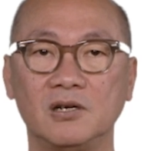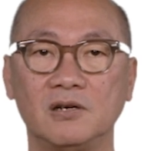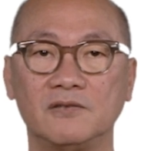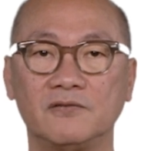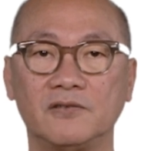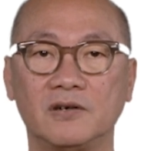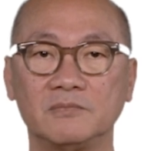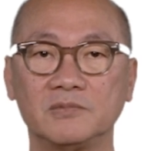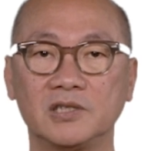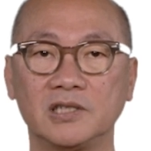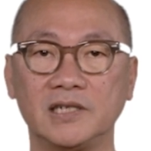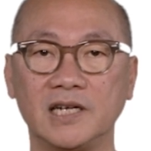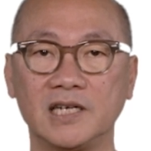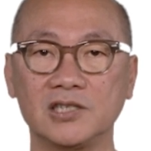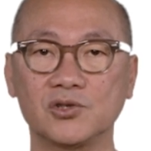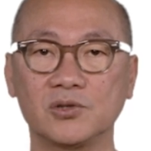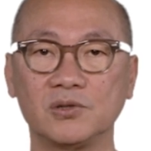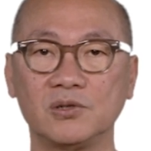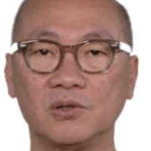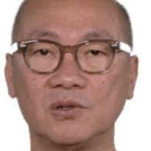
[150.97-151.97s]
from the
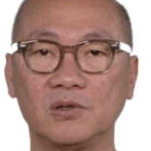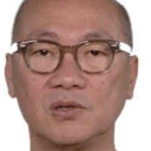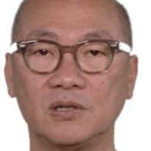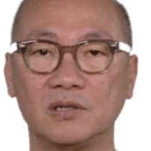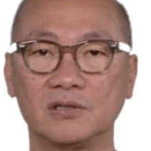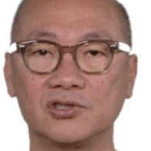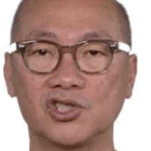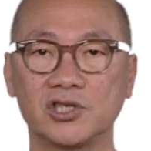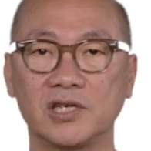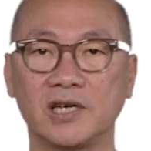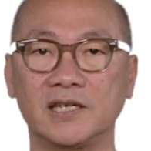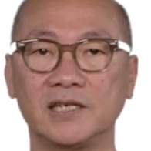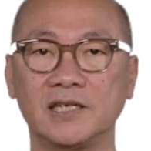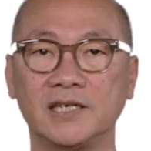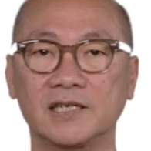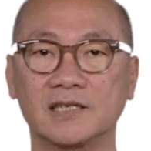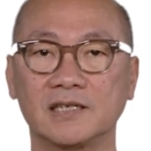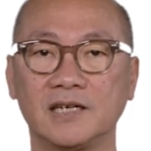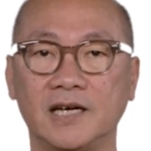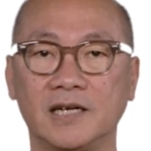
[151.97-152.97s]
National
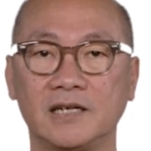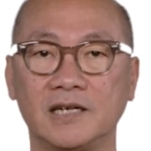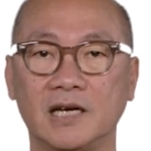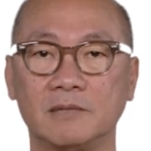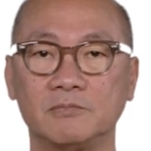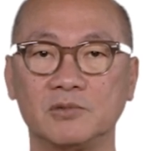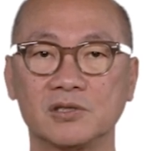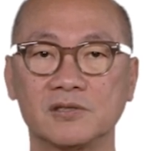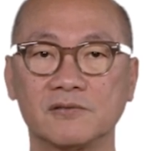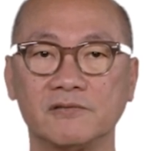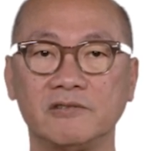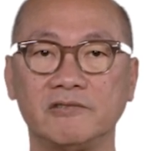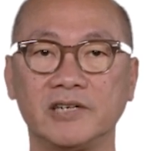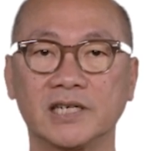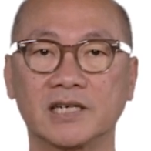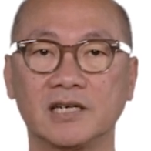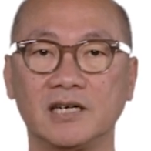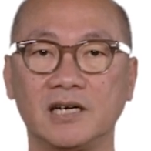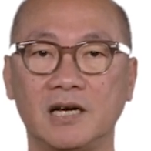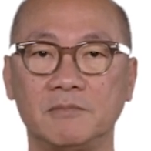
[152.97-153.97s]
Oceanic and Atmospheric